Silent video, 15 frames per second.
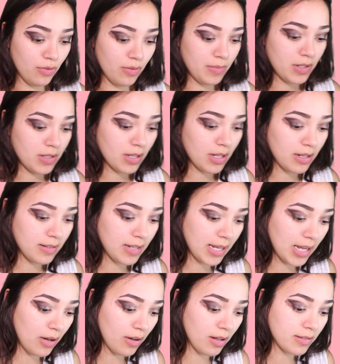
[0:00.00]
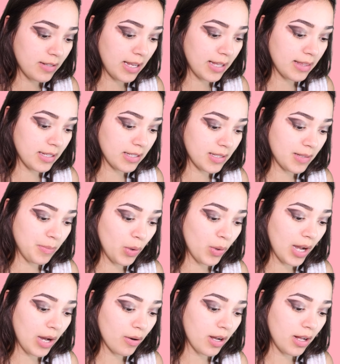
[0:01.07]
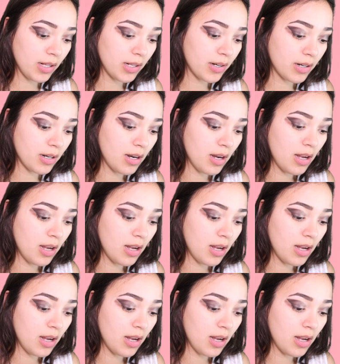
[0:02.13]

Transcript: I'm just gonna take the smoke out color,